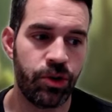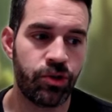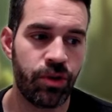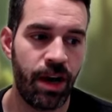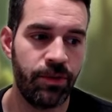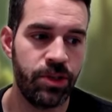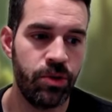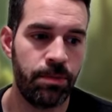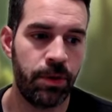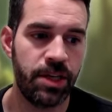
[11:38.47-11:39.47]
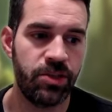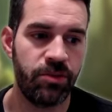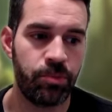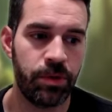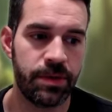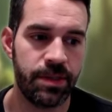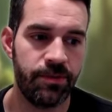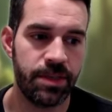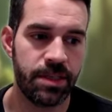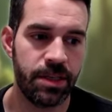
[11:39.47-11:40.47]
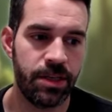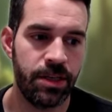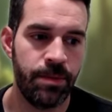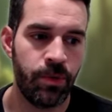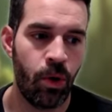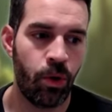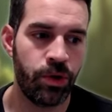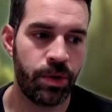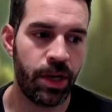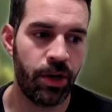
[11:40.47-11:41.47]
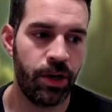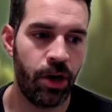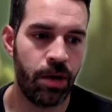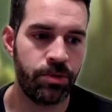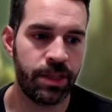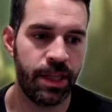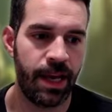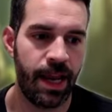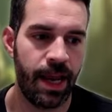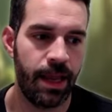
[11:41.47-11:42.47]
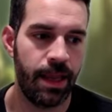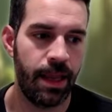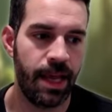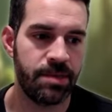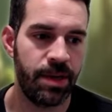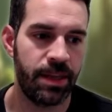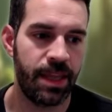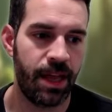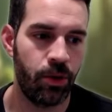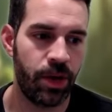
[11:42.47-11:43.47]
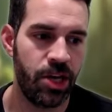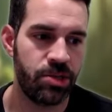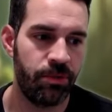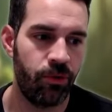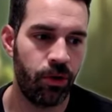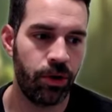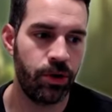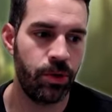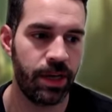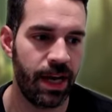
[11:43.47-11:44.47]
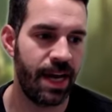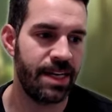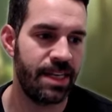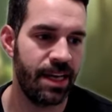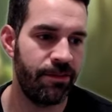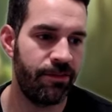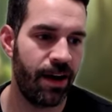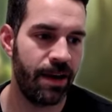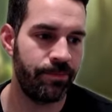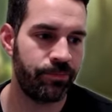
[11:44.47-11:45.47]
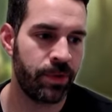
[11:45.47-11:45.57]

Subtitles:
you're traveling to a place you've previously visited or you carry an object that has been at that location before, you can identify